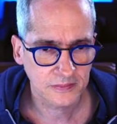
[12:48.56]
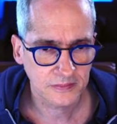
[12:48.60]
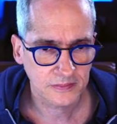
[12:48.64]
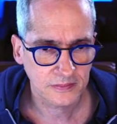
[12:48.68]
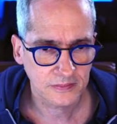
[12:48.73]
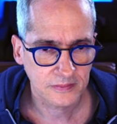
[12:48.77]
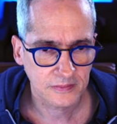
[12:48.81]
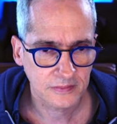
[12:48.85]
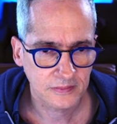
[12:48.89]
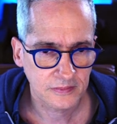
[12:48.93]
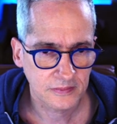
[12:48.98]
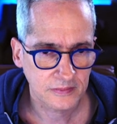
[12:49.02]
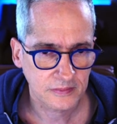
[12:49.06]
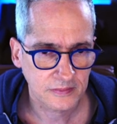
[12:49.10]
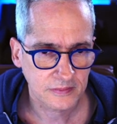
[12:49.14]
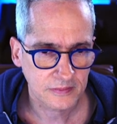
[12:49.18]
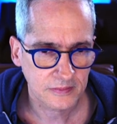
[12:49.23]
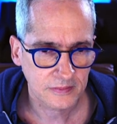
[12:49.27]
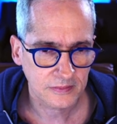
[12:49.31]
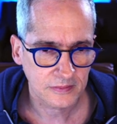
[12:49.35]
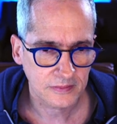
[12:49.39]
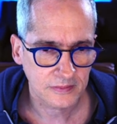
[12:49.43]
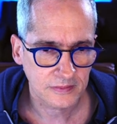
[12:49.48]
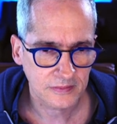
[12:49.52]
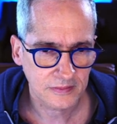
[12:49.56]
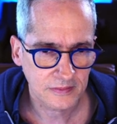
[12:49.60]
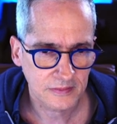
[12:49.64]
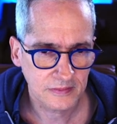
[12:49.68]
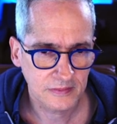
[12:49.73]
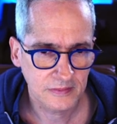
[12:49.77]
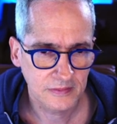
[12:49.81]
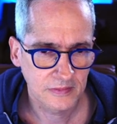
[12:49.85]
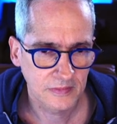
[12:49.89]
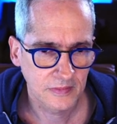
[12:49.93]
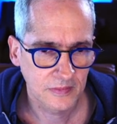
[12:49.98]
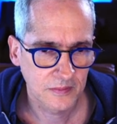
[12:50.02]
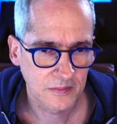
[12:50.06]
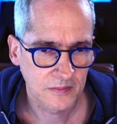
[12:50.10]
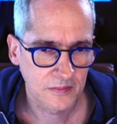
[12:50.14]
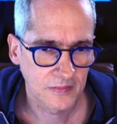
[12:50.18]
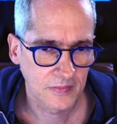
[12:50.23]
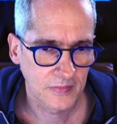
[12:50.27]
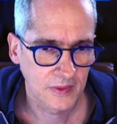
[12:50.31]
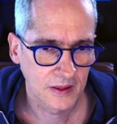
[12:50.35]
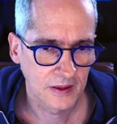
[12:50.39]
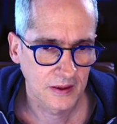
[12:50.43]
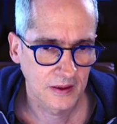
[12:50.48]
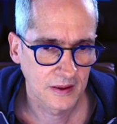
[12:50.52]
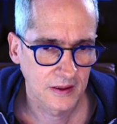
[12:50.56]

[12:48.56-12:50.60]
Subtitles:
(no one is talking)